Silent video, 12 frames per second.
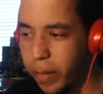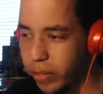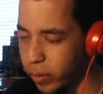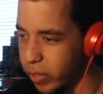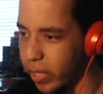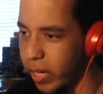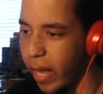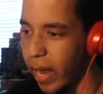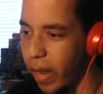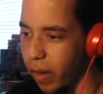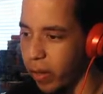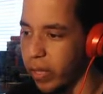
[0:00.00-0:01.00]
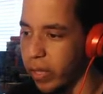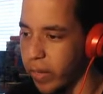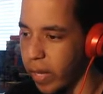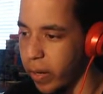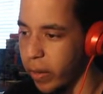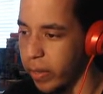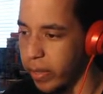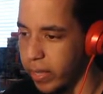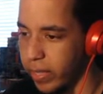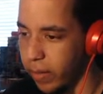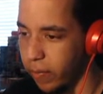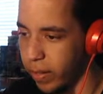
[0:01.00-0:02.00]
gonna switch into Ale because I know that the
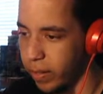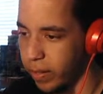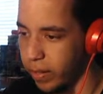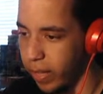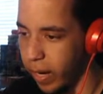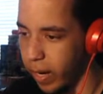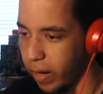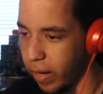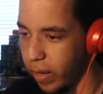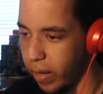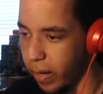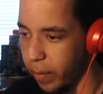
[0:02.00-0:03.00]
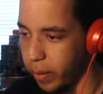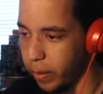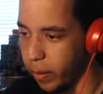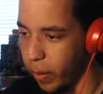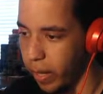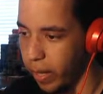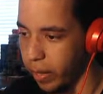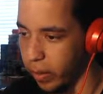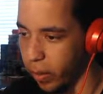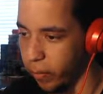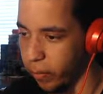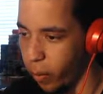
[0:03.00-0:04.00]
defense is there, and then I'm gonna go ahead and
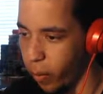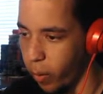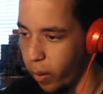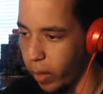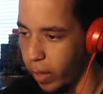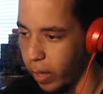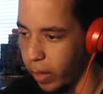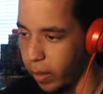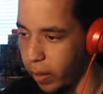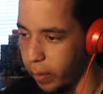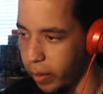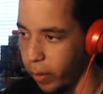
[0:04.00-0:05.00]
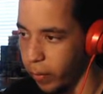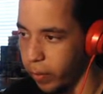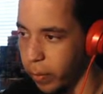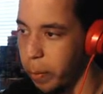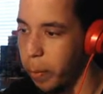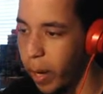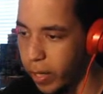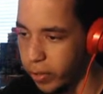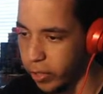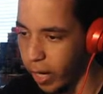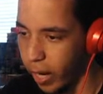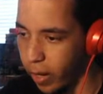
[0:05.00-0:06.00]
go for
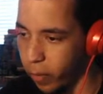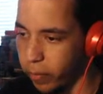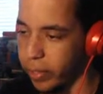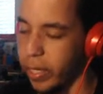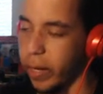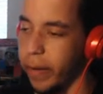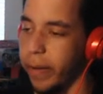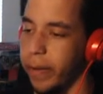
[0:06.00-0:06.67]
Mudshot over here.